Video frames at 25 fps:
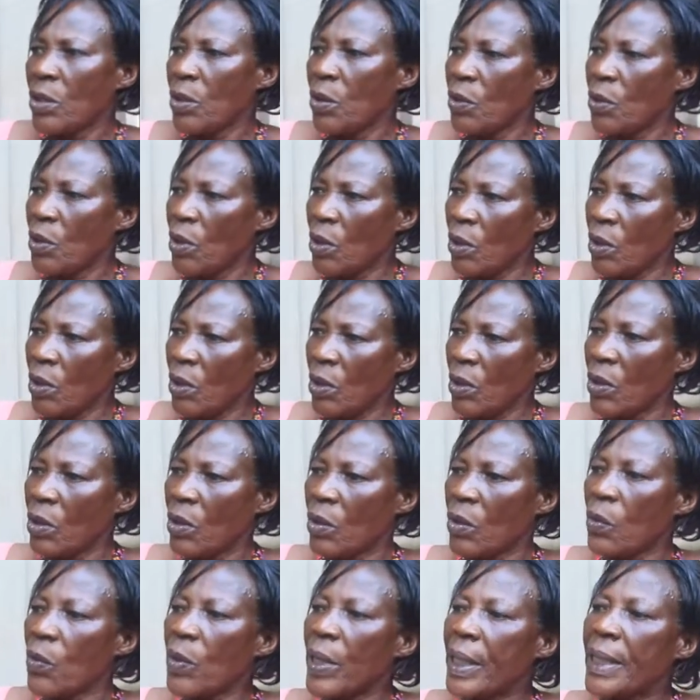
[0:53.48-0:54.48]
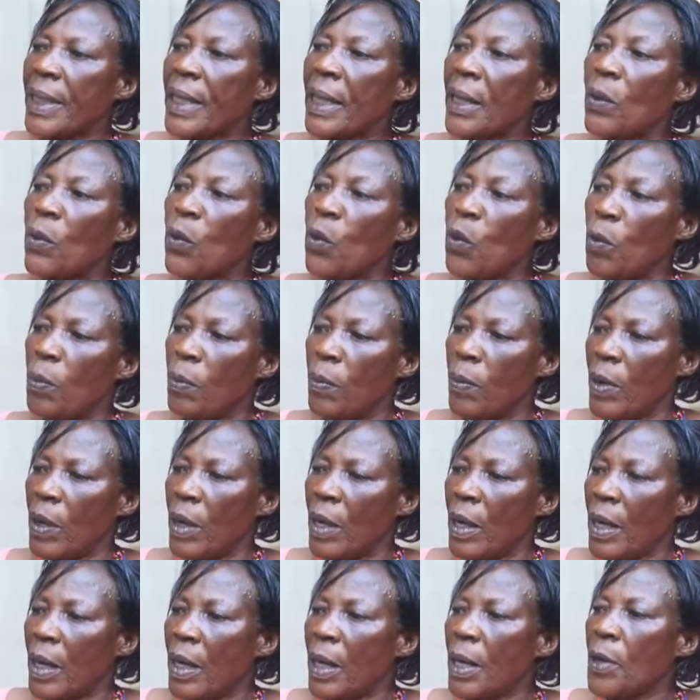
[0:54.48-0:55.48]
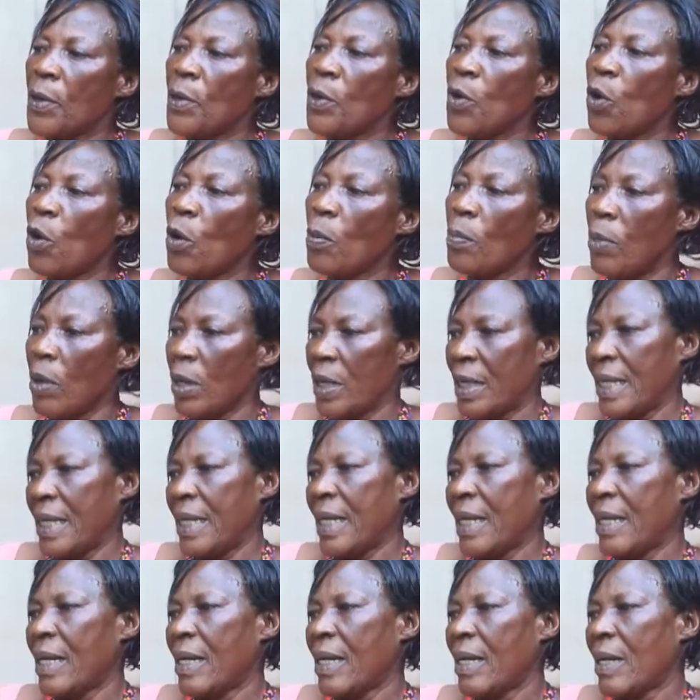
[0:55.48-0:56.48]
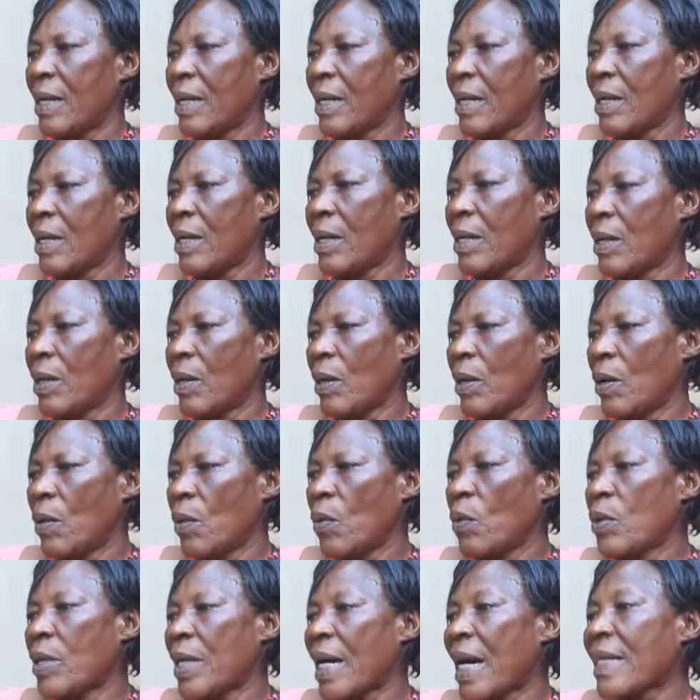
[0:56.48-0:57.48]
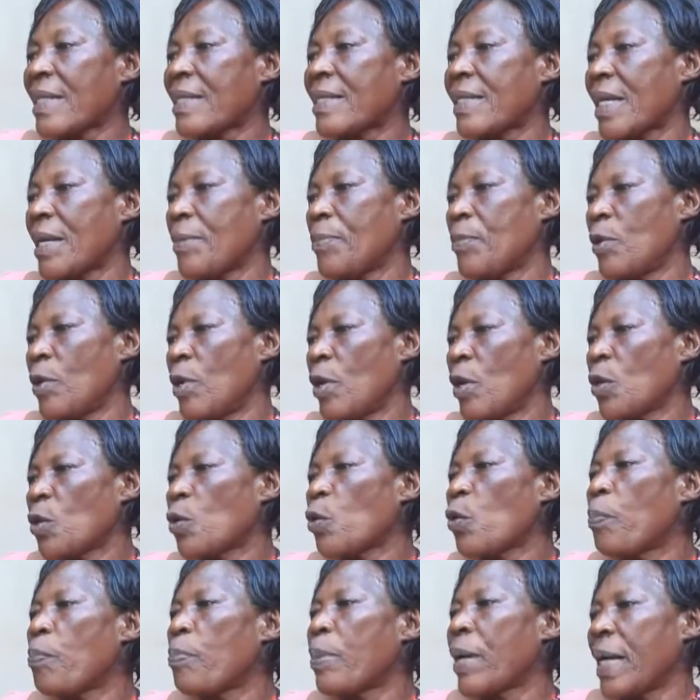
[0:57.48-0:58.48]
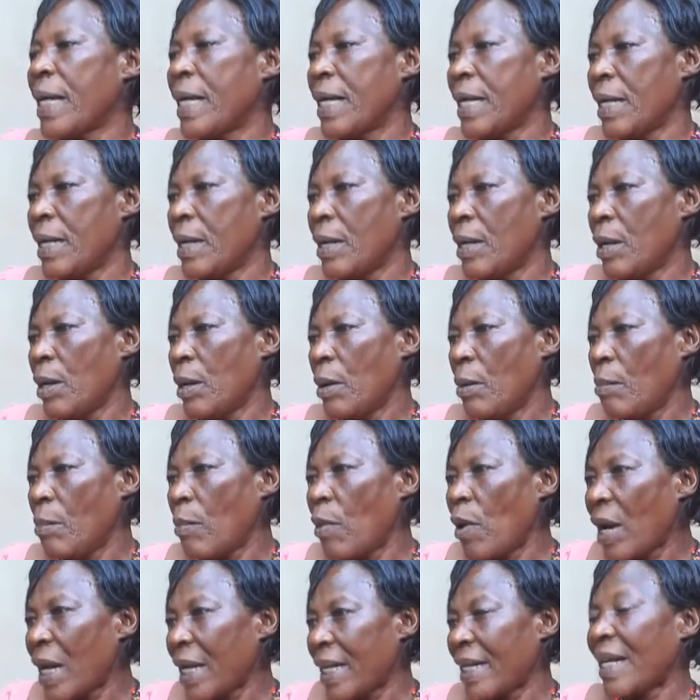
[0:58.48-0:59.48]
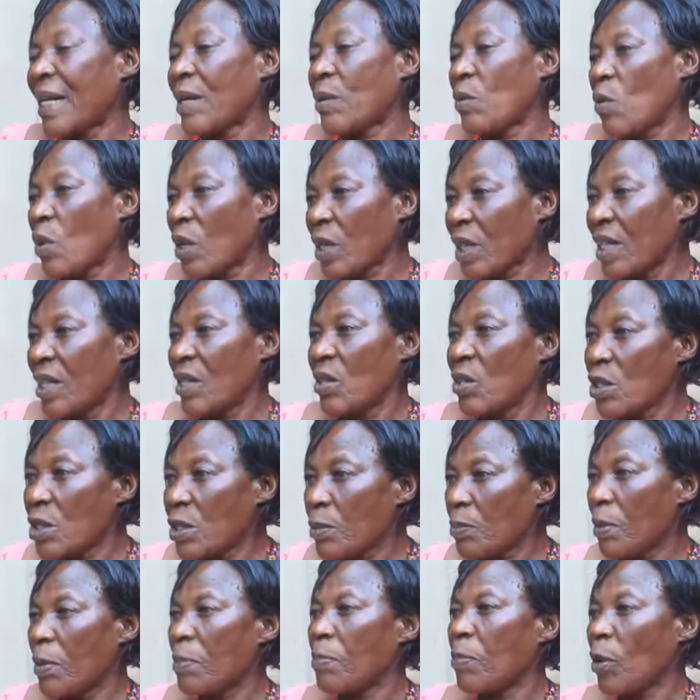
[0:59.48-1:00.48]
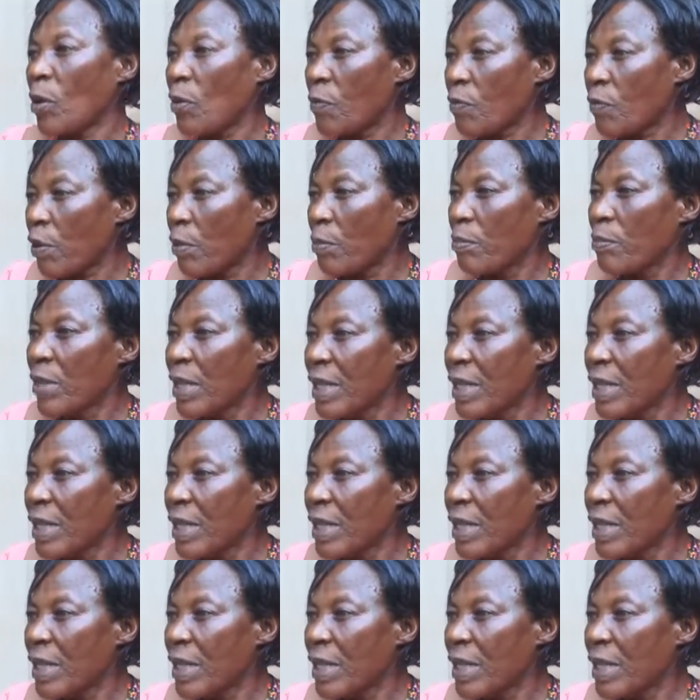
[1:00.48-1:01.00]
you know, with a group, nobody would accept to pay more than what those people from